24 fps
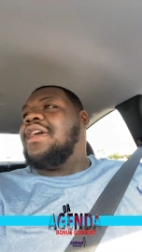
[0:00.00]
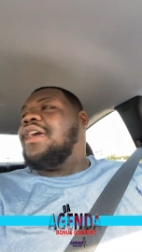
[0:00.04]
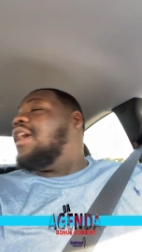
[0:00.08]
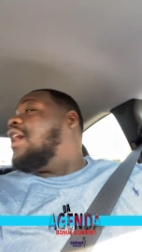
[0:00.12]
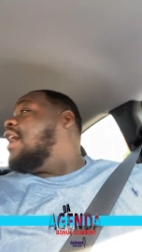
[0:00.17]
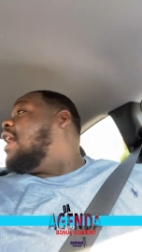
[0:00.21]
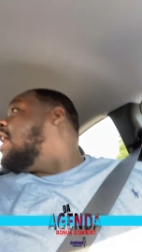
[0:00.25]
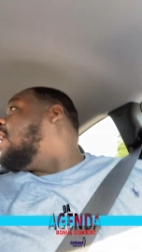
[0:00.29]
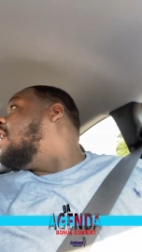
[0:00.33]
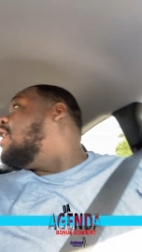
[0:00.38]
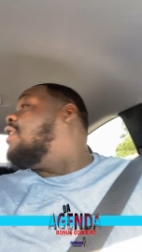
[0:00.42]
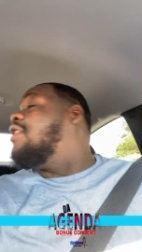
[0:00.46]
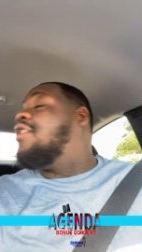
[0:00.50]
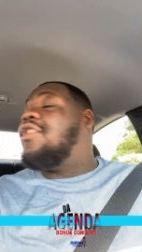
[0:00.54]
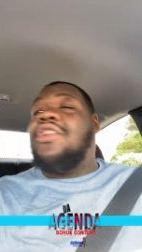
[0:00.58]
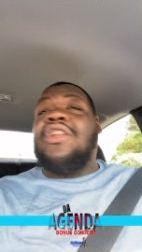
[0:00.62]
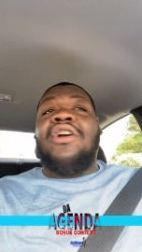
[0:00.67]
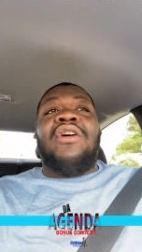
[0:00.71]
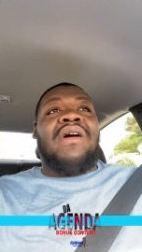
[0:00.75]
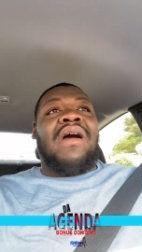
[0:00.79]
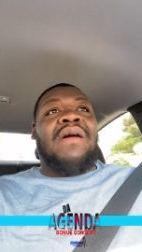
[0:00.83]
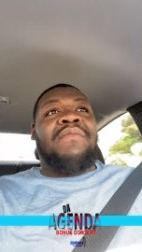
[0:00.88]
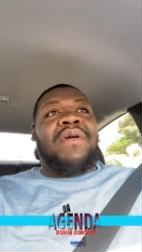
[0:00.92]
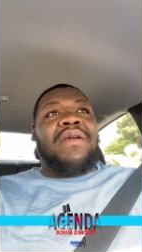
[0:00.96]
And,
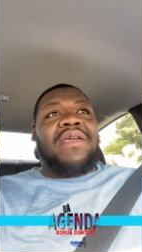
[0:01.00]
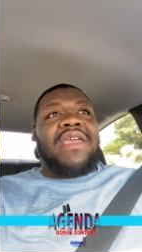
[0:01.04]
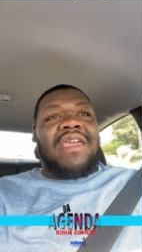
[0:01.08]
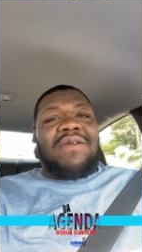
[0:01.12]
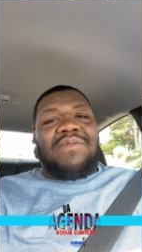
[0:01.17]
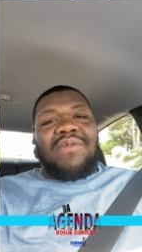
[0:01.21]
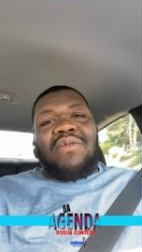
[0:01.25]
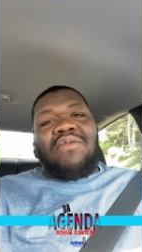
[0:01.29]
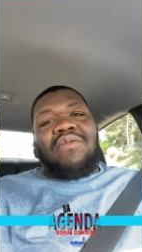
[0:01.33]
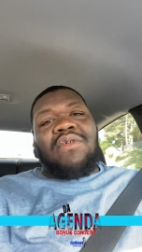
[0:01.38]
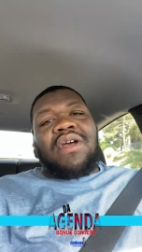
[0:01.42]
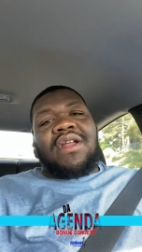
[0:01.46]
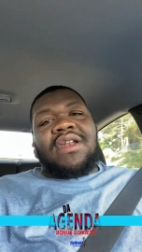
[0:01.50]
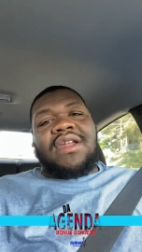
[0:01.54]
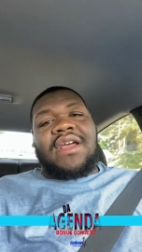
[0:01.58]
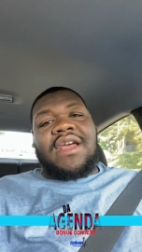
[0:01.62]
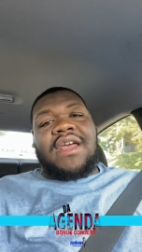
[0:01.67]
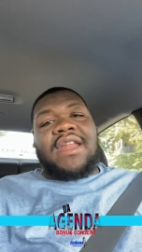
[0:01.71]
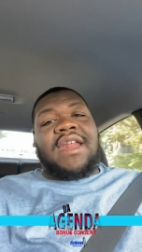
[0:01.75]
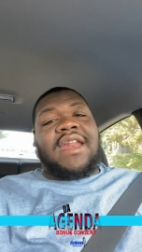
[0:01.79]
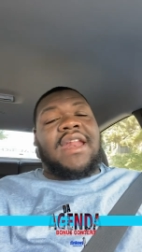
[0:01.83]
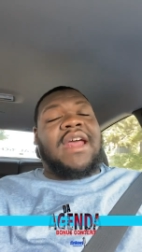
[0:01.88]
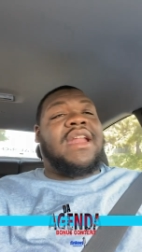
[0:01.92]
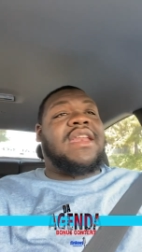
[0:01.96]
I'm going to keep it
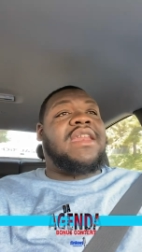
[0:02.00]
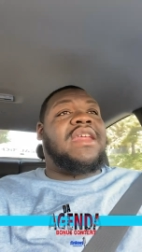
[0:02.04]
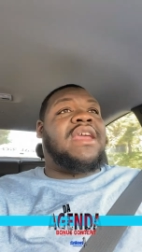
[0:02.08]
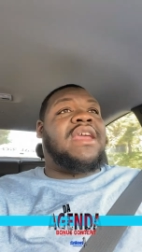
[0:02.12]
100. I